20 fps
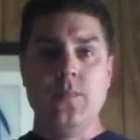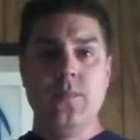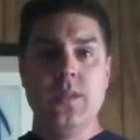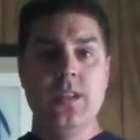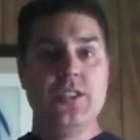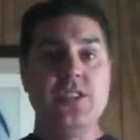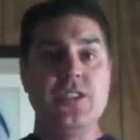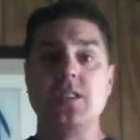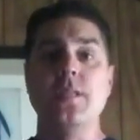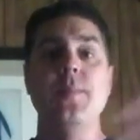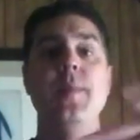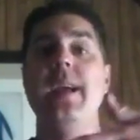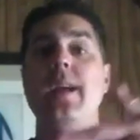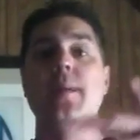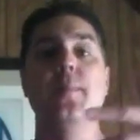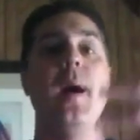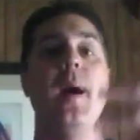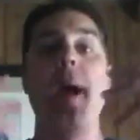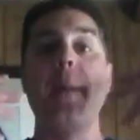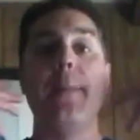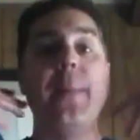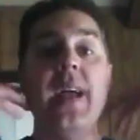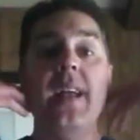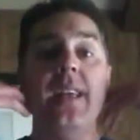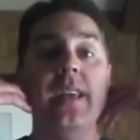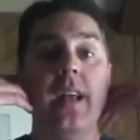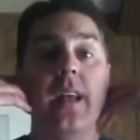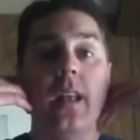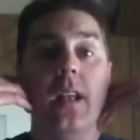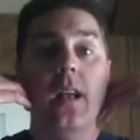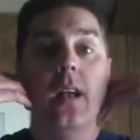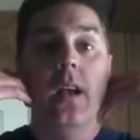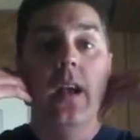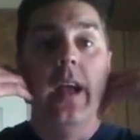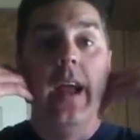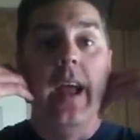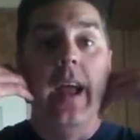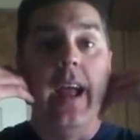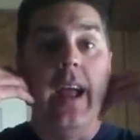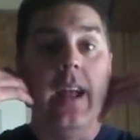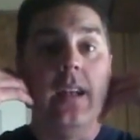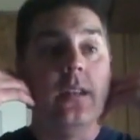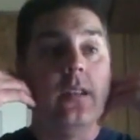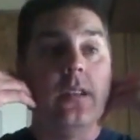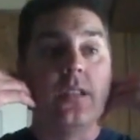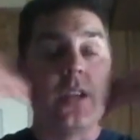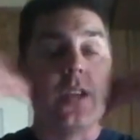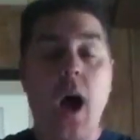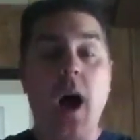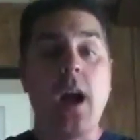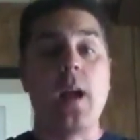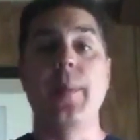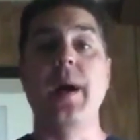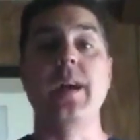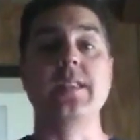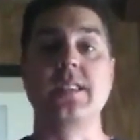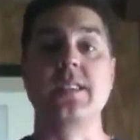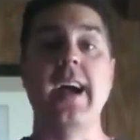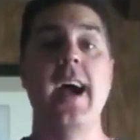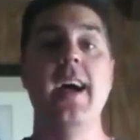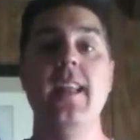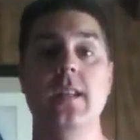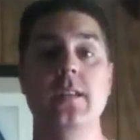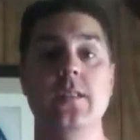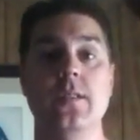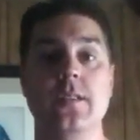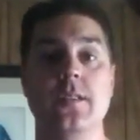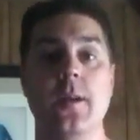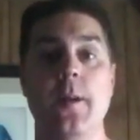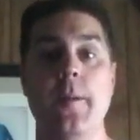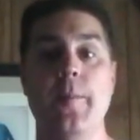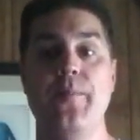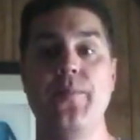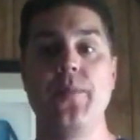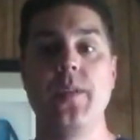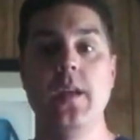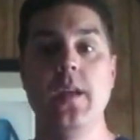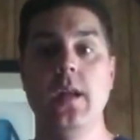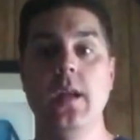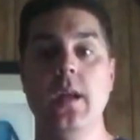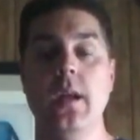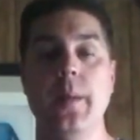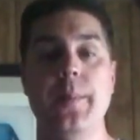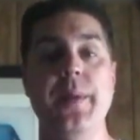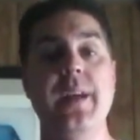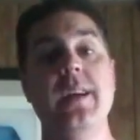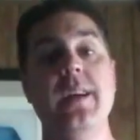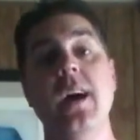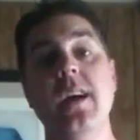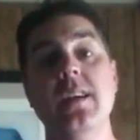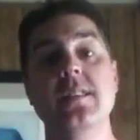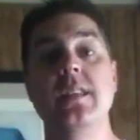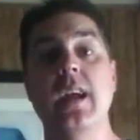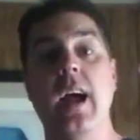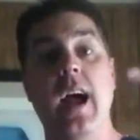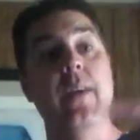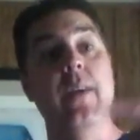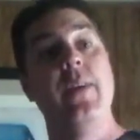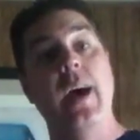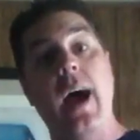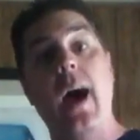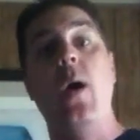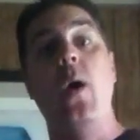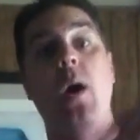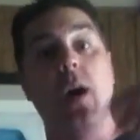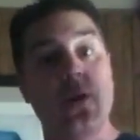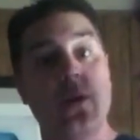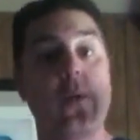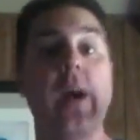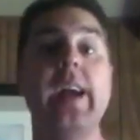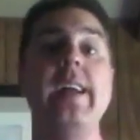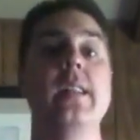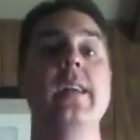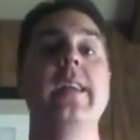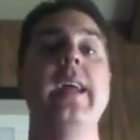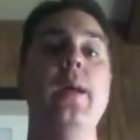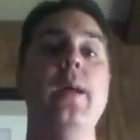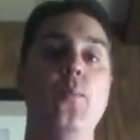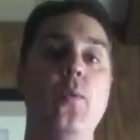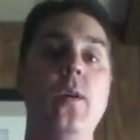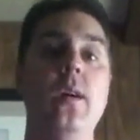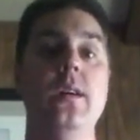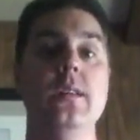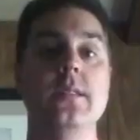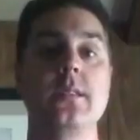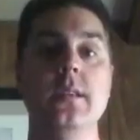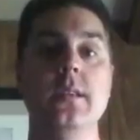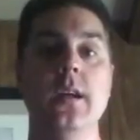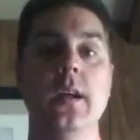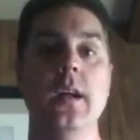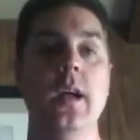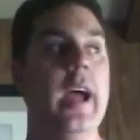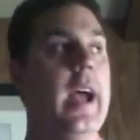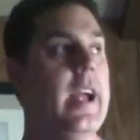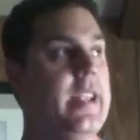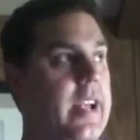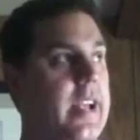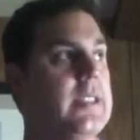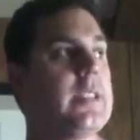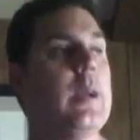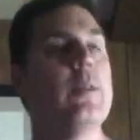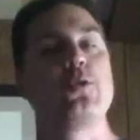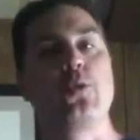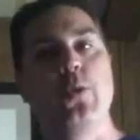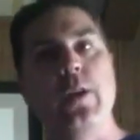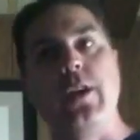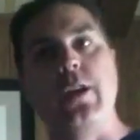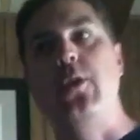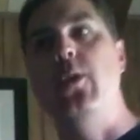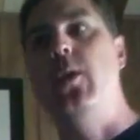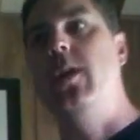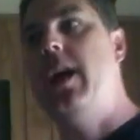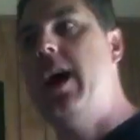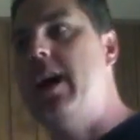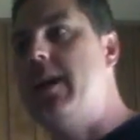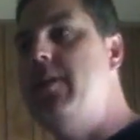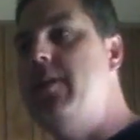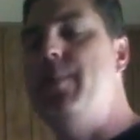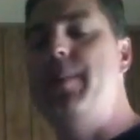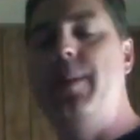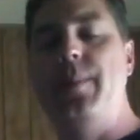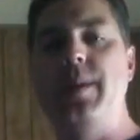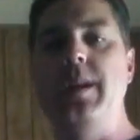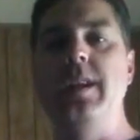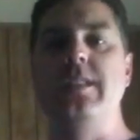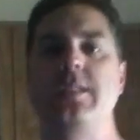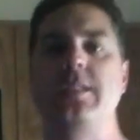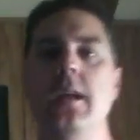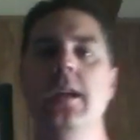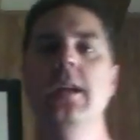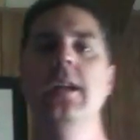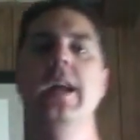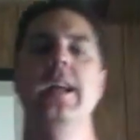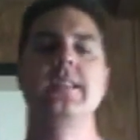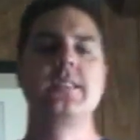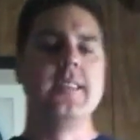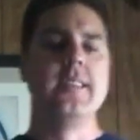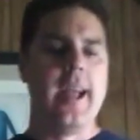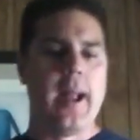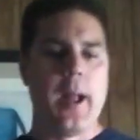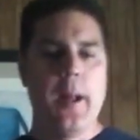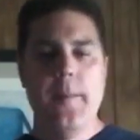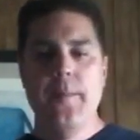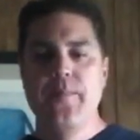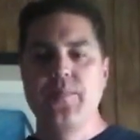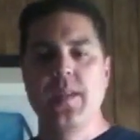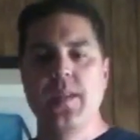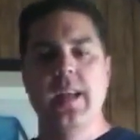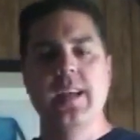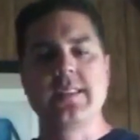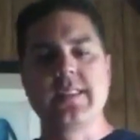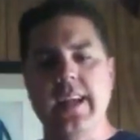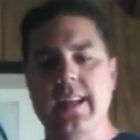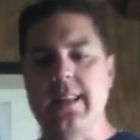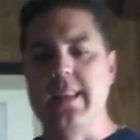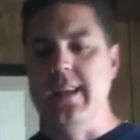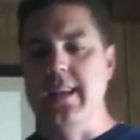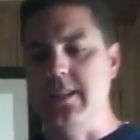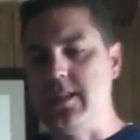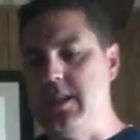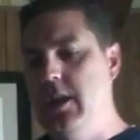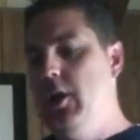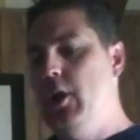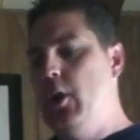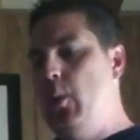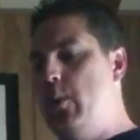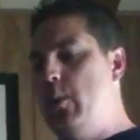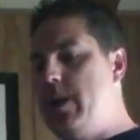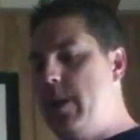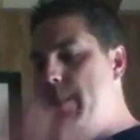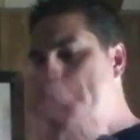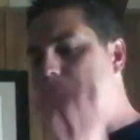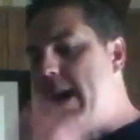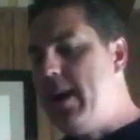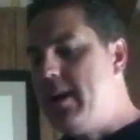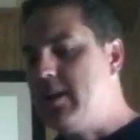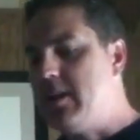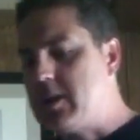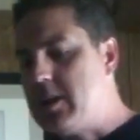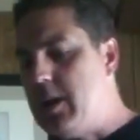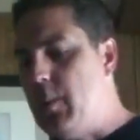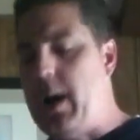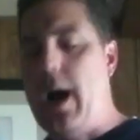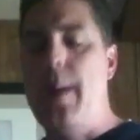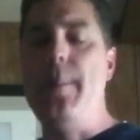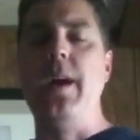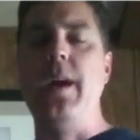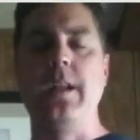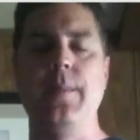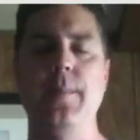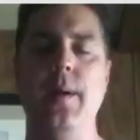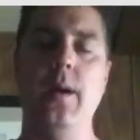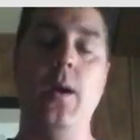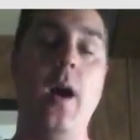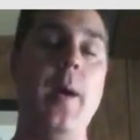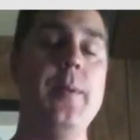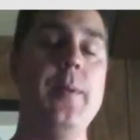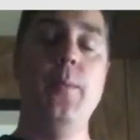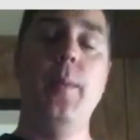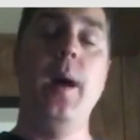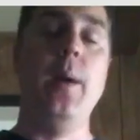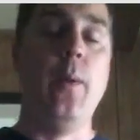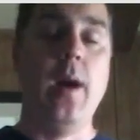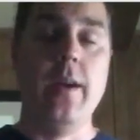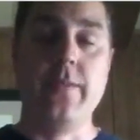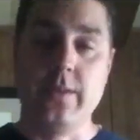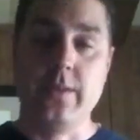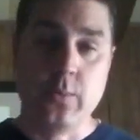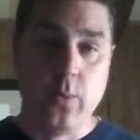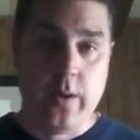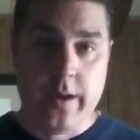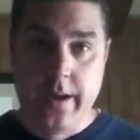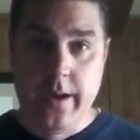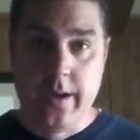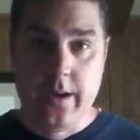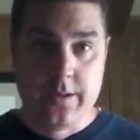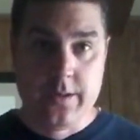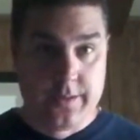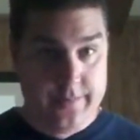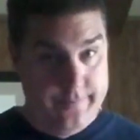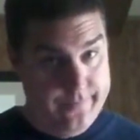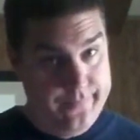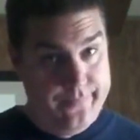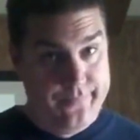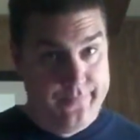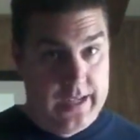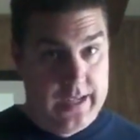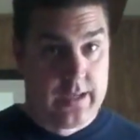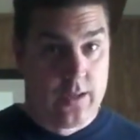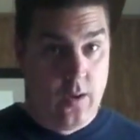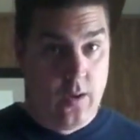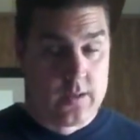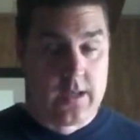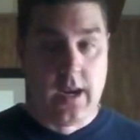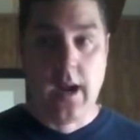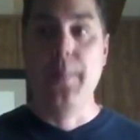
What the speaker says: Just to make my opinion and talk about Skylanders. Because of how great the game was. And yes, I was critical a lot of it, but it's like this. When you're married to someone, I've been with my wife for 20 years. That's a long time.